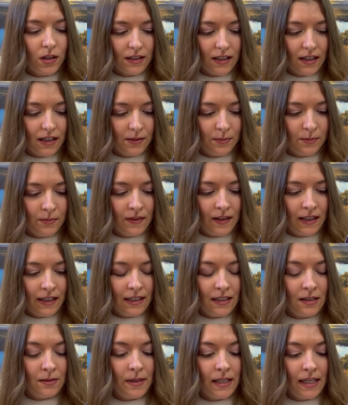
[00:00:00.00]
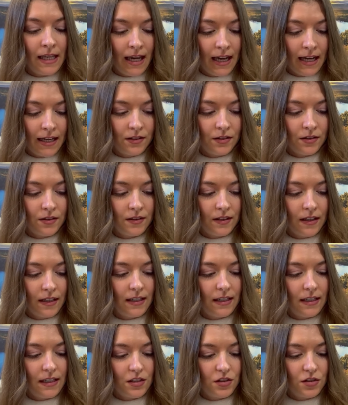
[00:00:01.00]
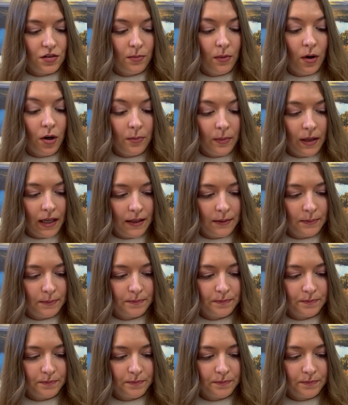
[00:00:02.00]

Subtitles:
come than can be handled in each moment.